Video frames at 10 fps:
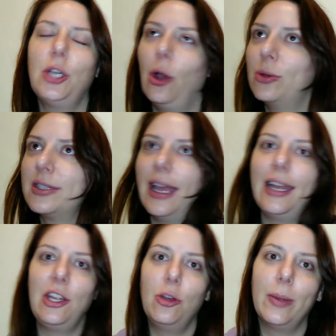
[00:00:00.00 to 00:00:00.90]
goats
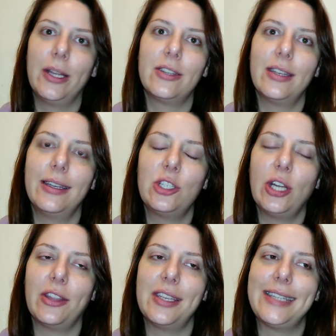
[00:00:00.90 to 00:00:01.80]
and humans
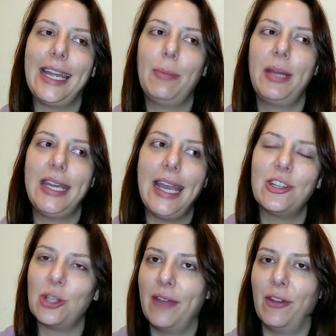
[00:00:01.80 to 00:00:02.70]
share the same
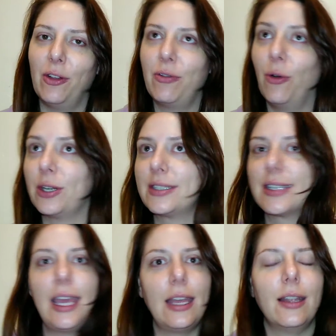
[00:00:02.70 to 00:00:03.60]
pH level for
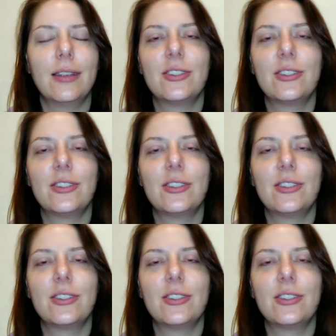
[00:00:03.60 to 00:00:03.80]
skin.